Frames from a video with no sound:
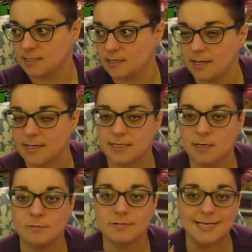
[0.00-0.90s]
There is
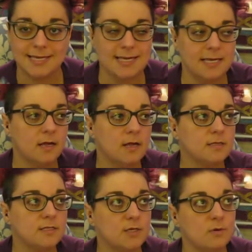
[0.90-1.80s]
no key
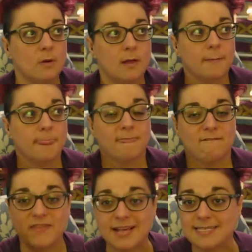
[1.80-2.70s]
to
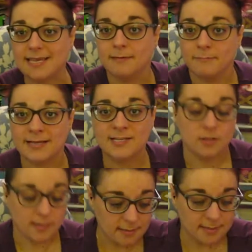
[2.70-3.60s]
fixing
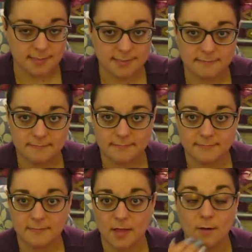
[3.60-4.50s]
mental illness
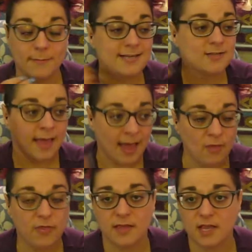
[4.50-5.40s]
or mental
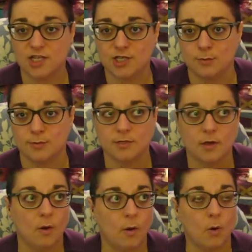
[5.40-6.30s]
health issues
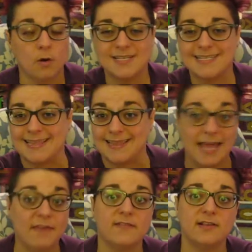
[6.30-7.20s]
or just
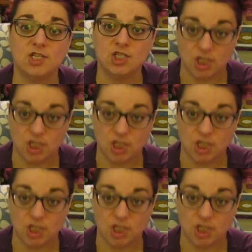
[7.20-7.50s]
life in